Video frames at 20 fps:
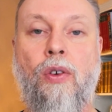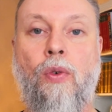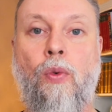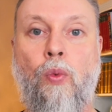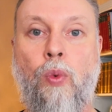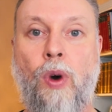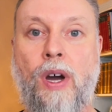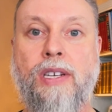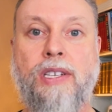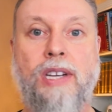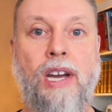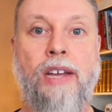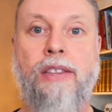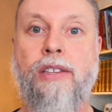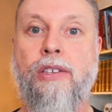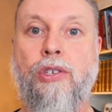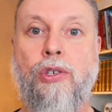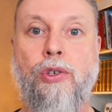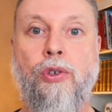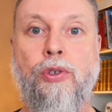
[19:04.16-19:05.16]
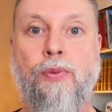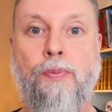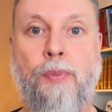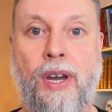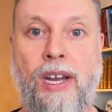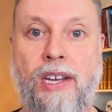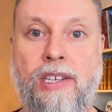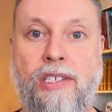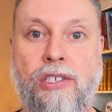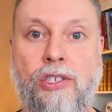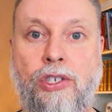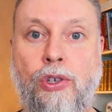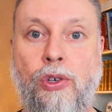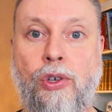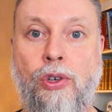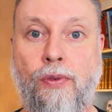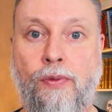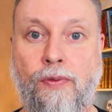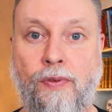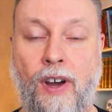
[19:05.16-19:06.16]
what other toothpaste you
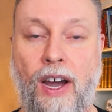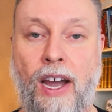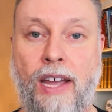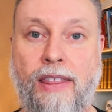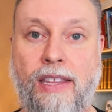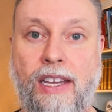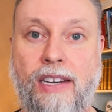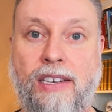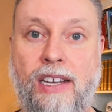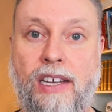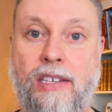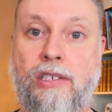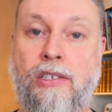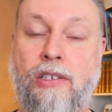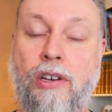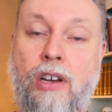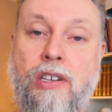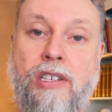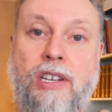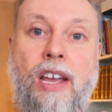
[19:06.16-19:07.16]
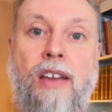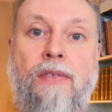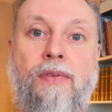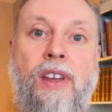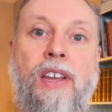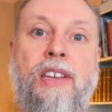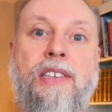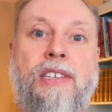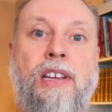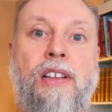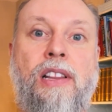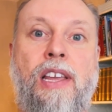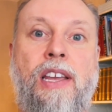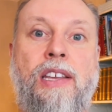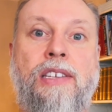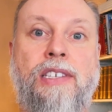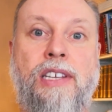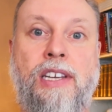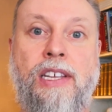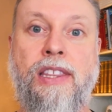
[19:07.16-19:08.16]
could find that does not have
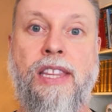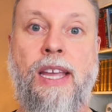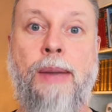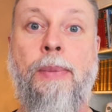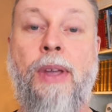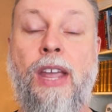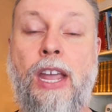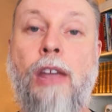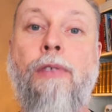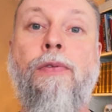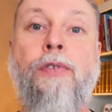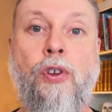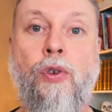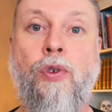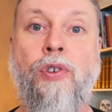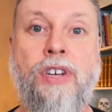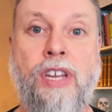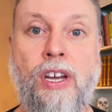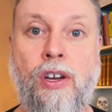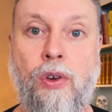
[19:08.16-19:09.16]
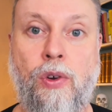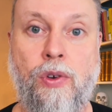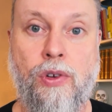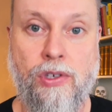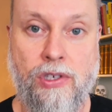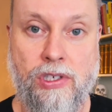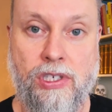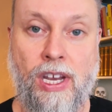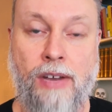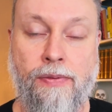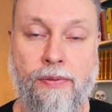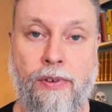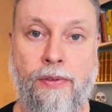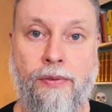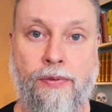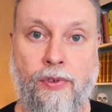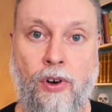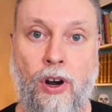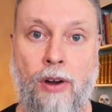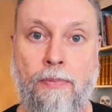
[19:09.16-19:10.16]
SLS in them if you do suffer
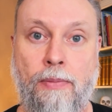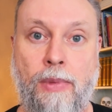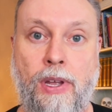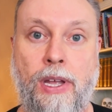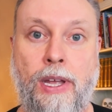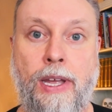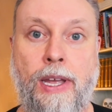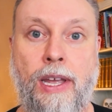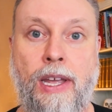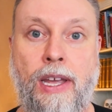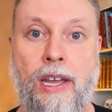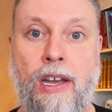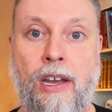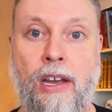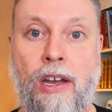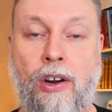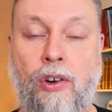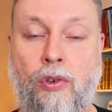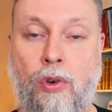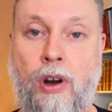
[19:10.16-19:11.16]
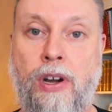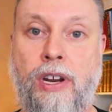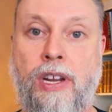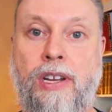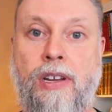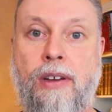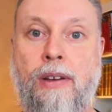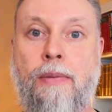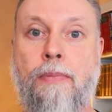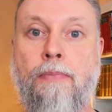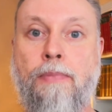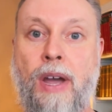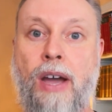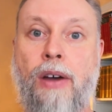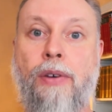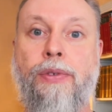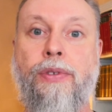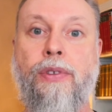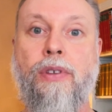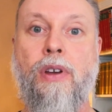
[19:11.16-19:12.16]
from chronic
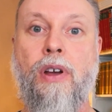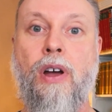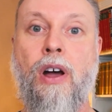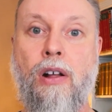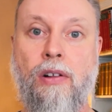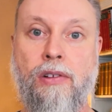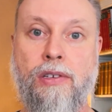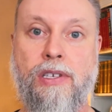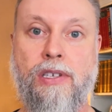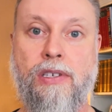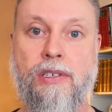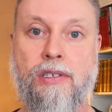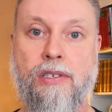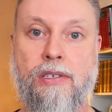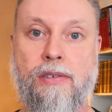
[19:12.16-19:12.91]
mouth ulcers.